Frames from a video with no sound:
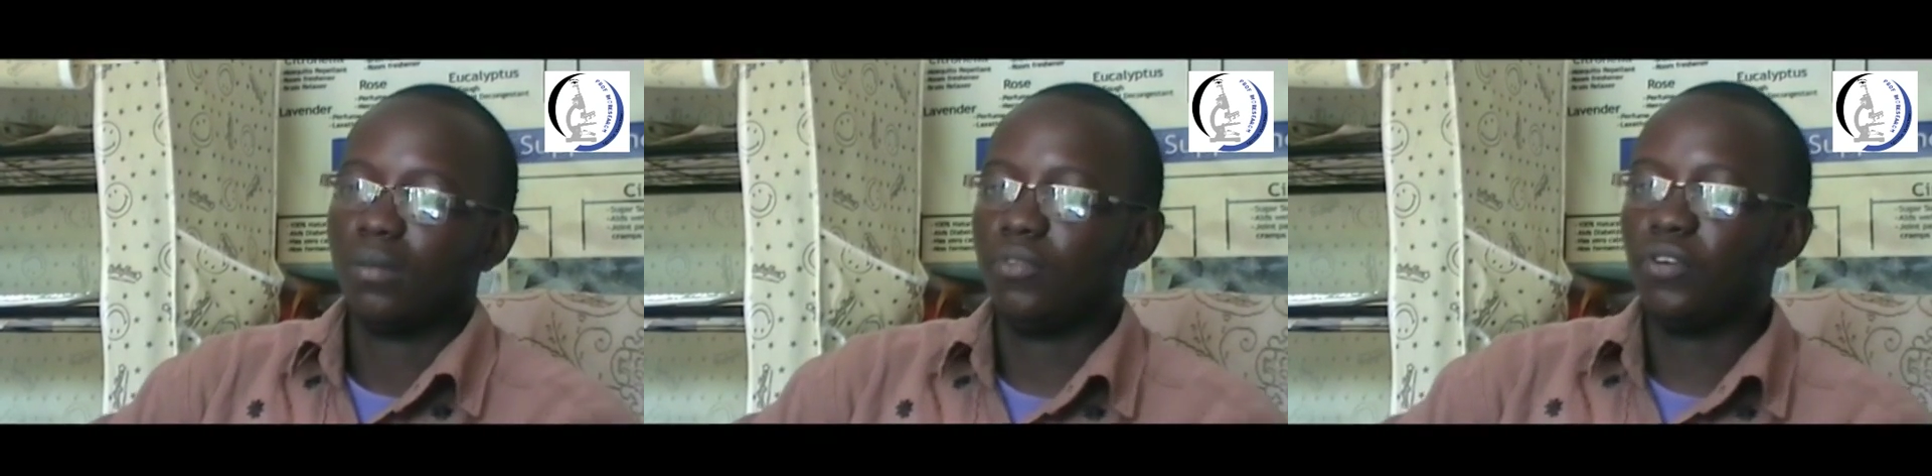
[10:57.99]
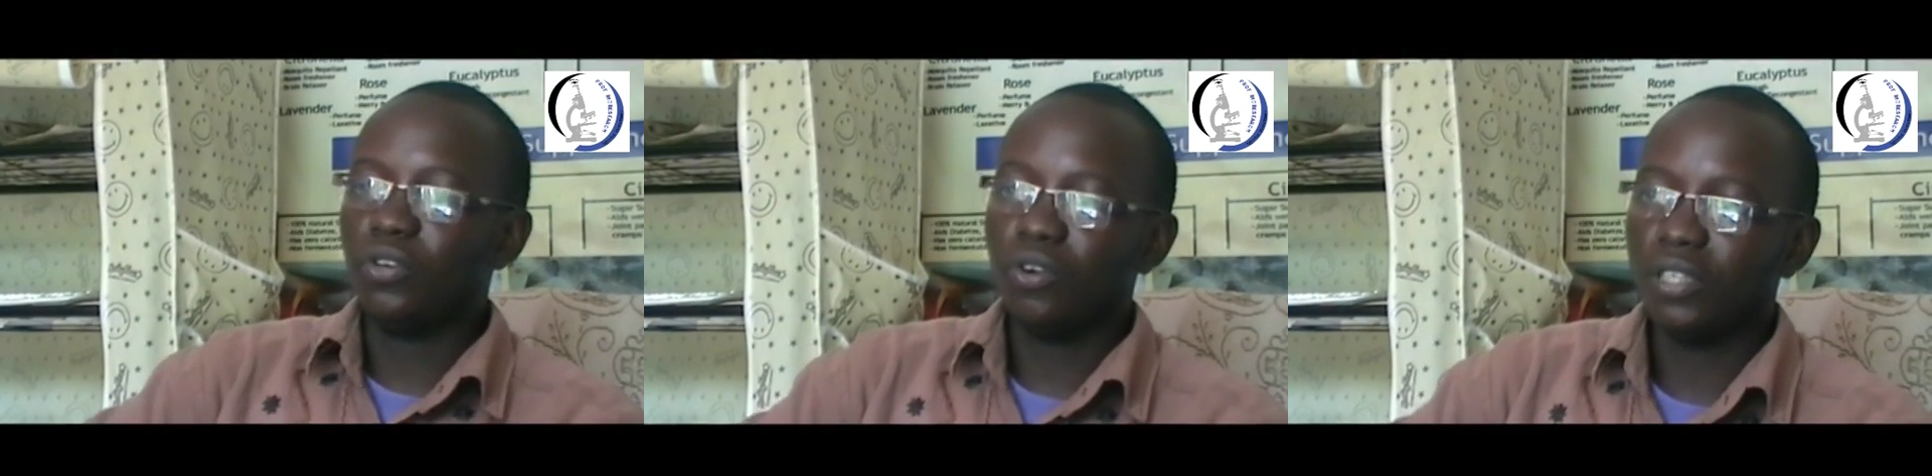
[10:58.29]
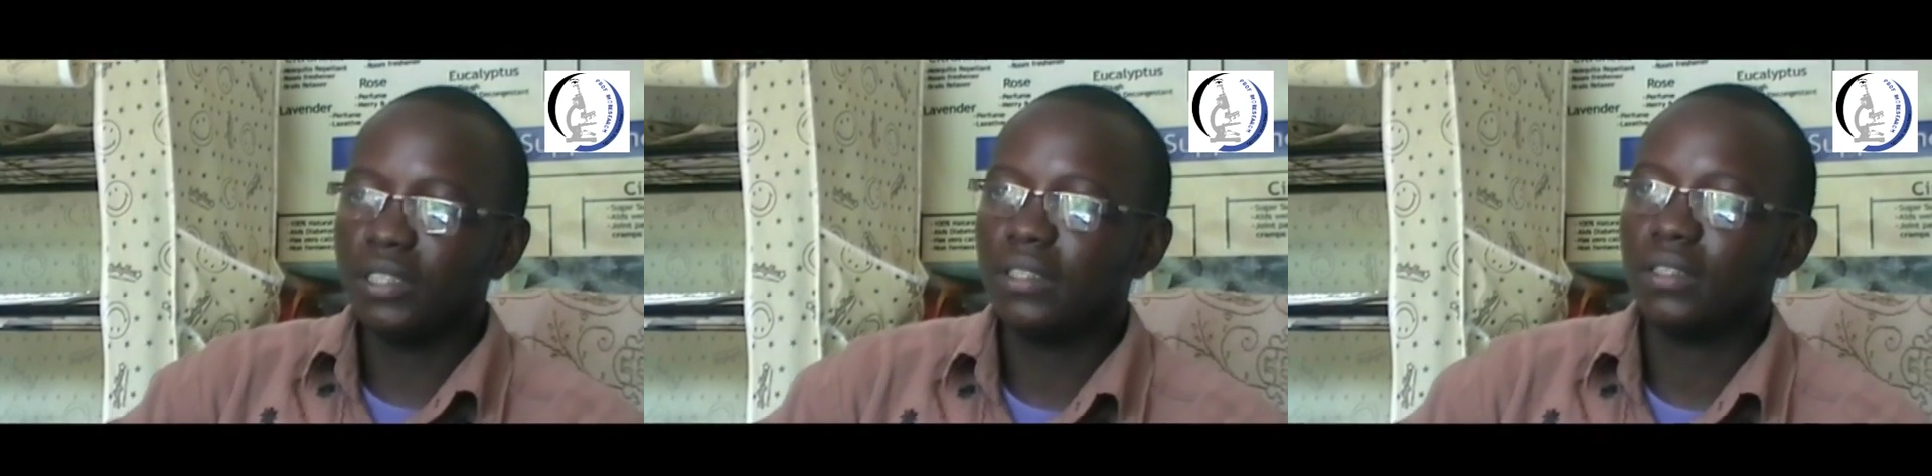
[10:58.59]
Before you know
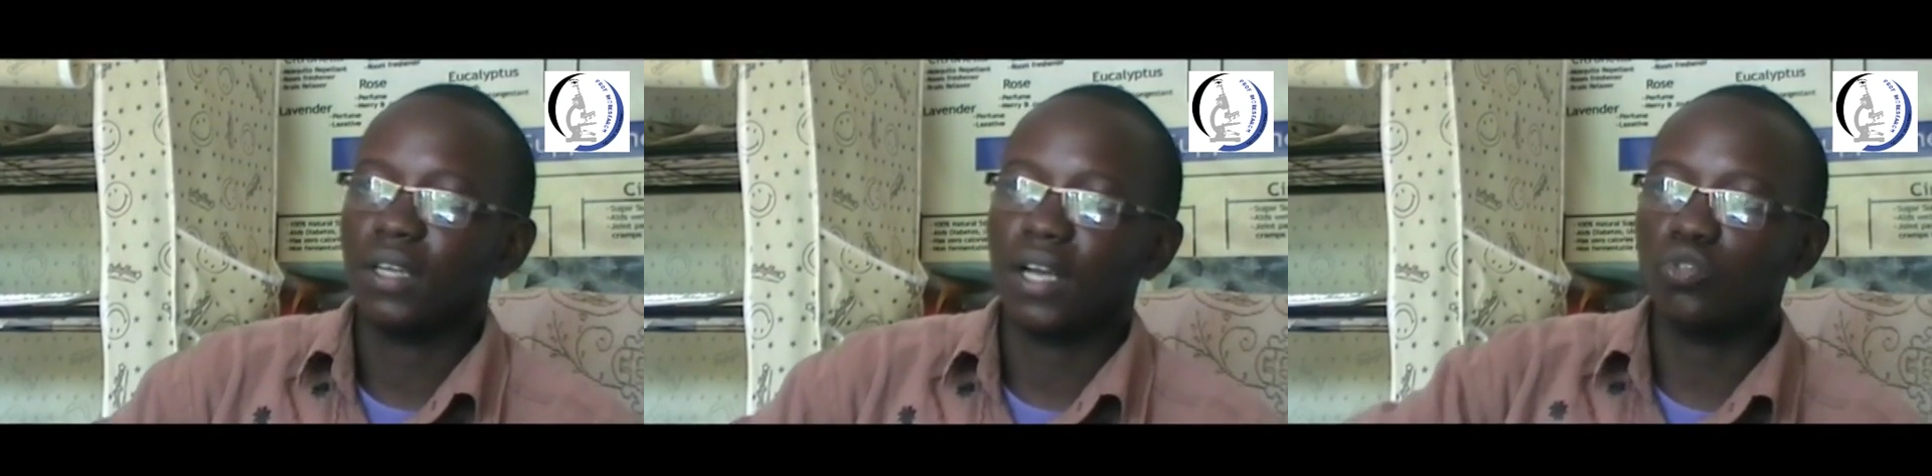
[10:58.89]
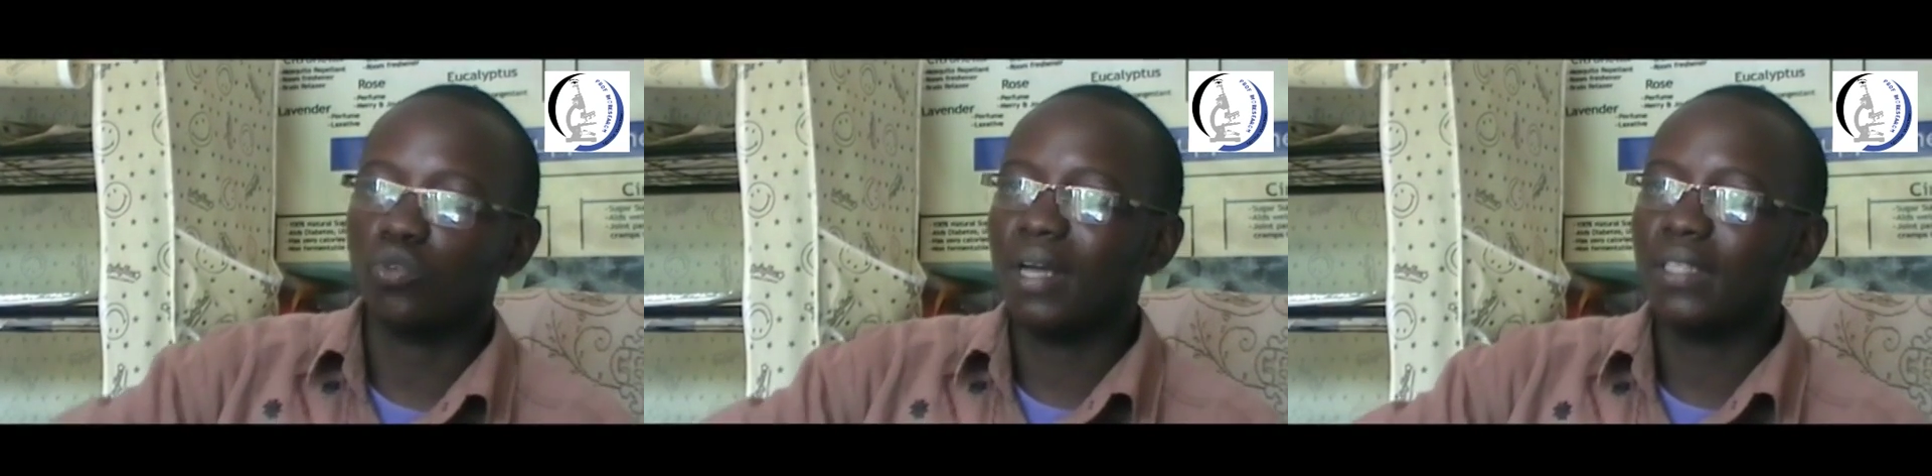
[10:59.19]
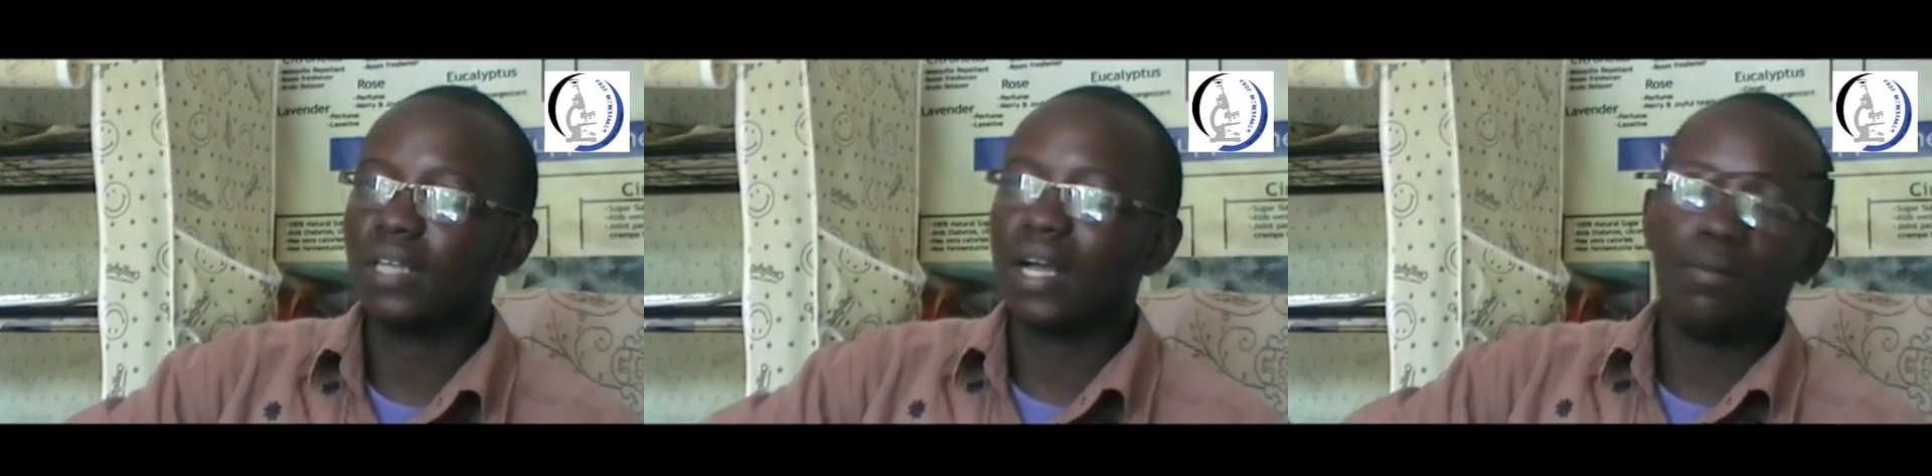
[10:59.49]
it,
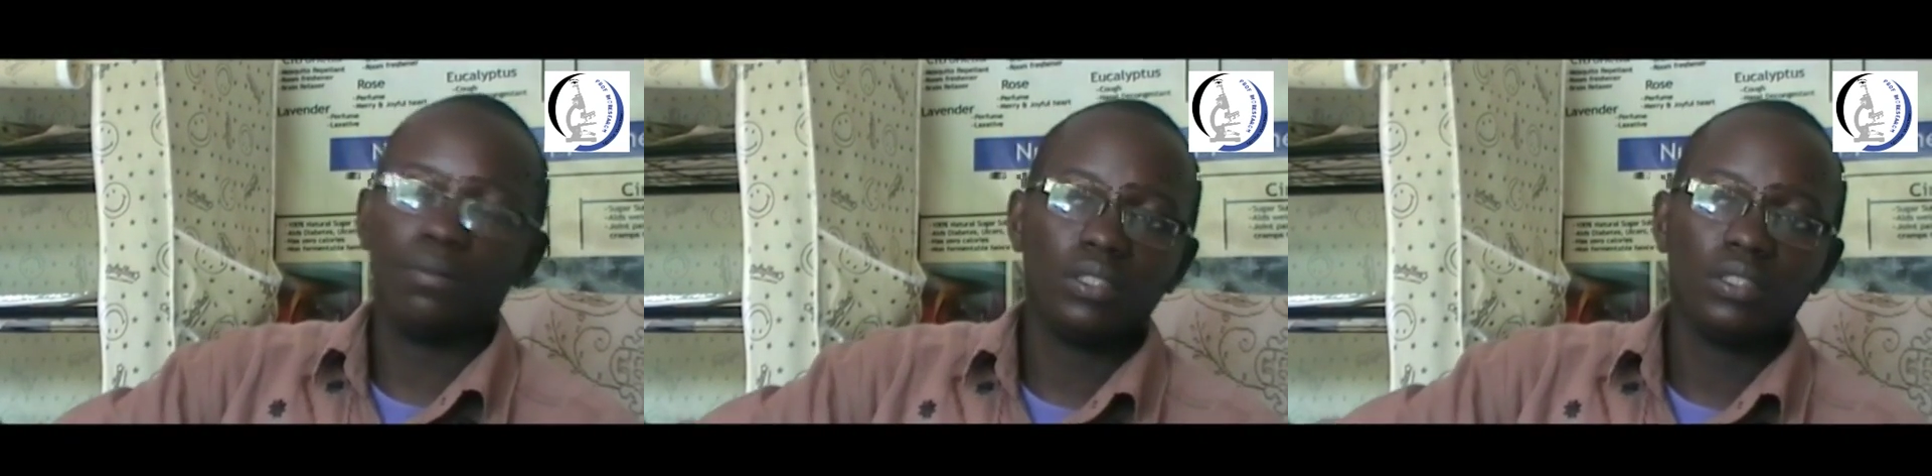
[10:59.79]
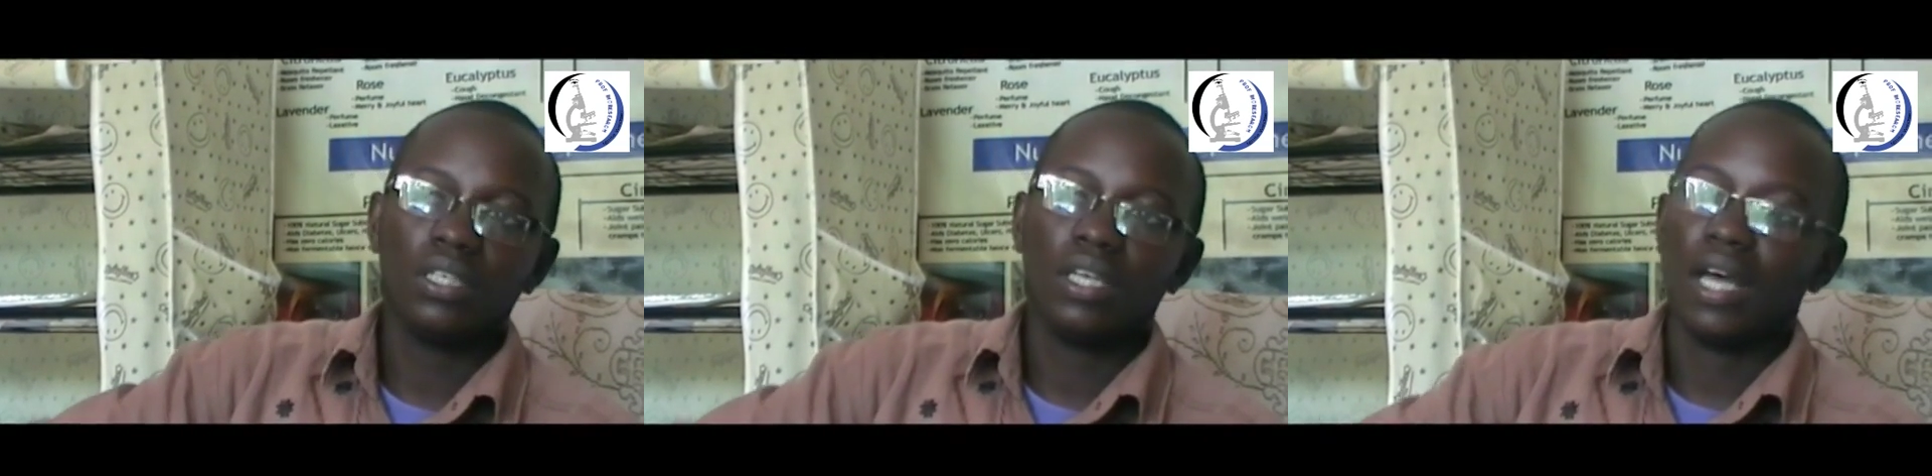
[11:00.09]
customers come in